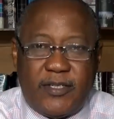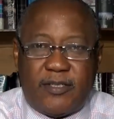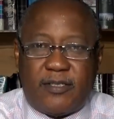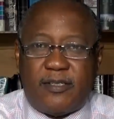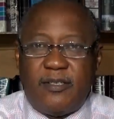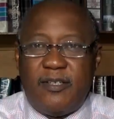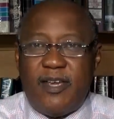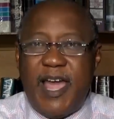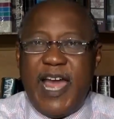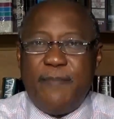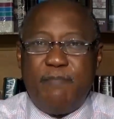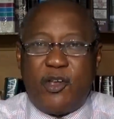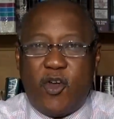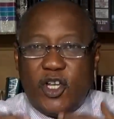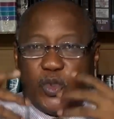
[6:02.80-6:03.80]
it.
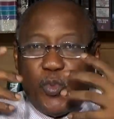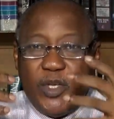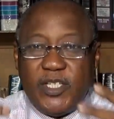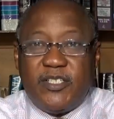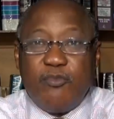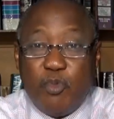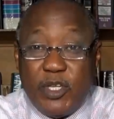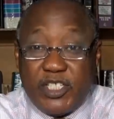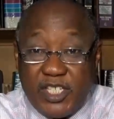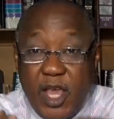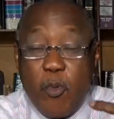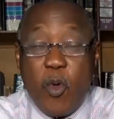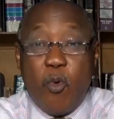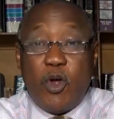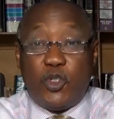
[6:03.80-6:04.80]
And because we, we
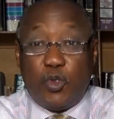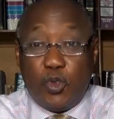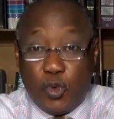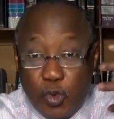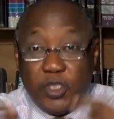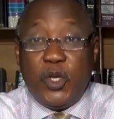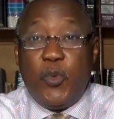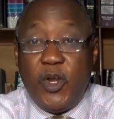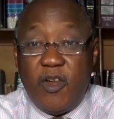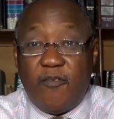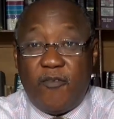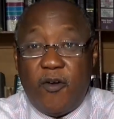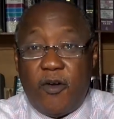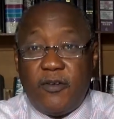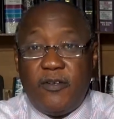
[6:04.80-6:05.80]
say we want to do the will
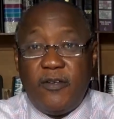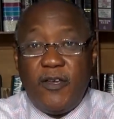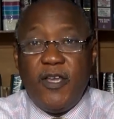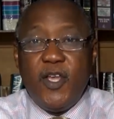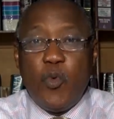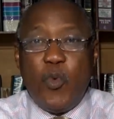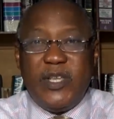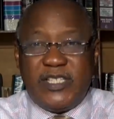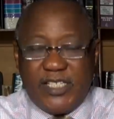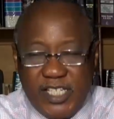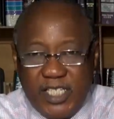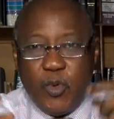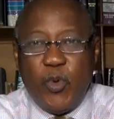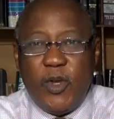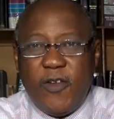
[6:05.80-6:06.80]
of God, we
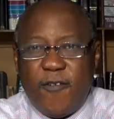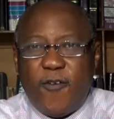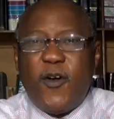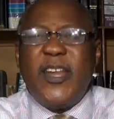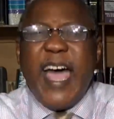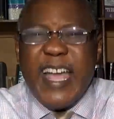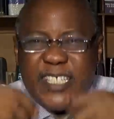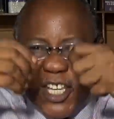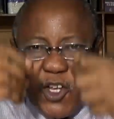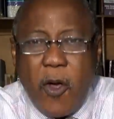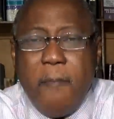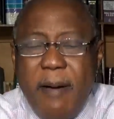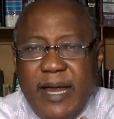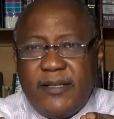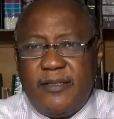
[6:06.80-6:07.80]
see the will of God as a
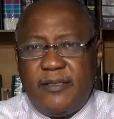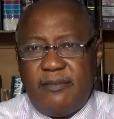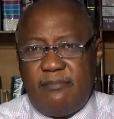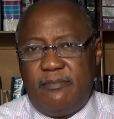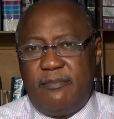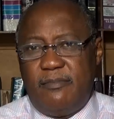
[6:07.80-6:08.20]
command.